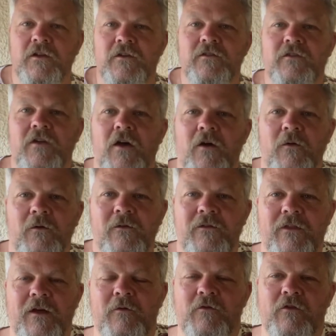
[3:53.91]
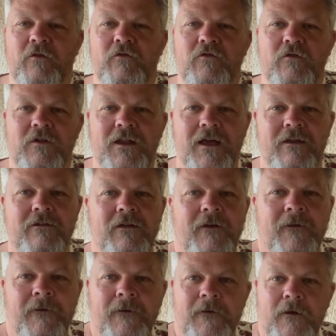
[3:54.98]
So that was off Juliet.
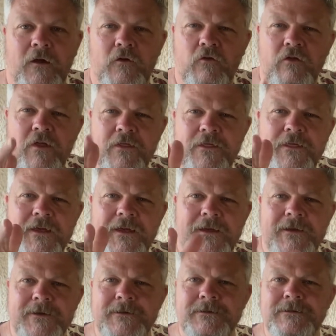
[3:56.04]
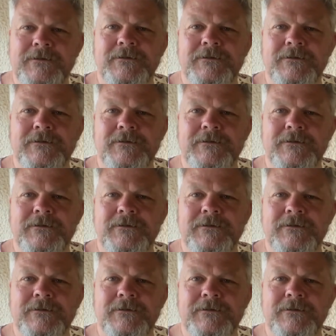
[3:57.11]
Another thing,